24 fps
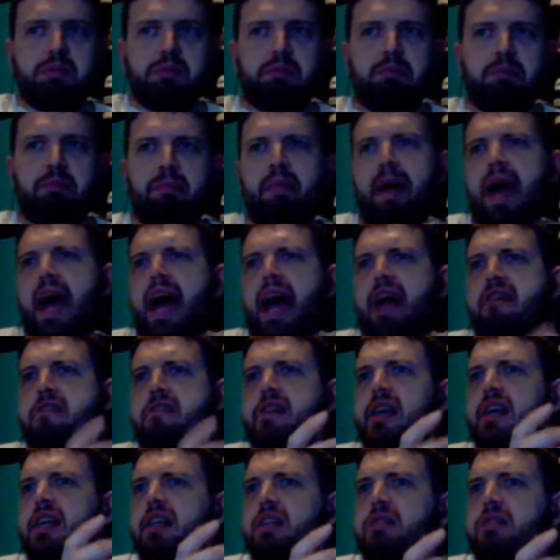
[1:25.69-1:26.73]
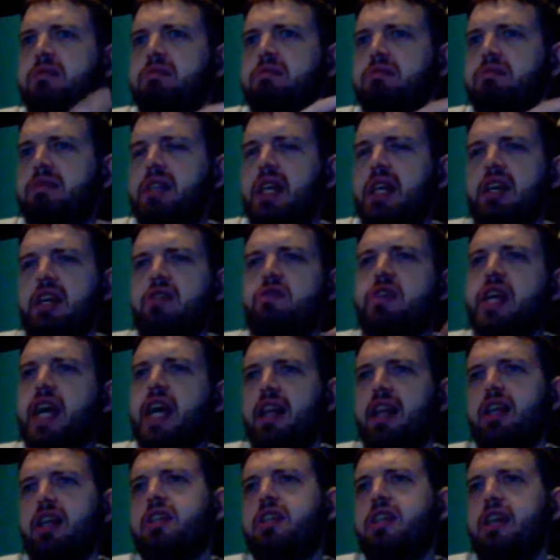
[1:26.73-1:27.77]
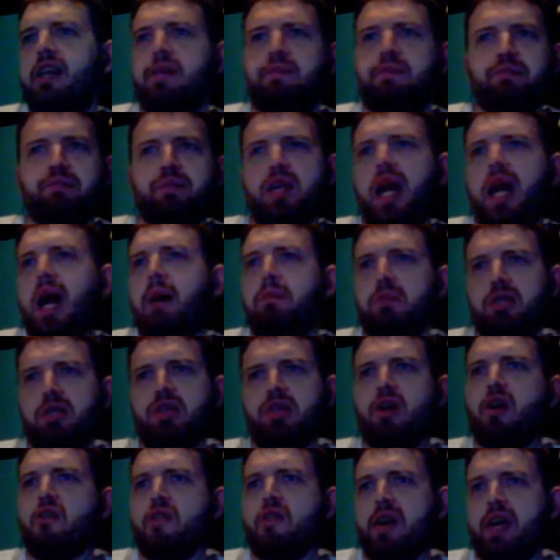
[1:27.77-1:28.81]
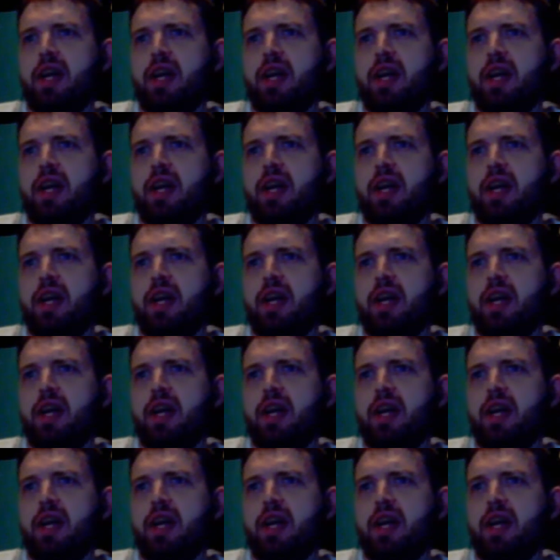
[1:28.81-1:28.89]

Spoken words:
bearing in reality. I'm sorry.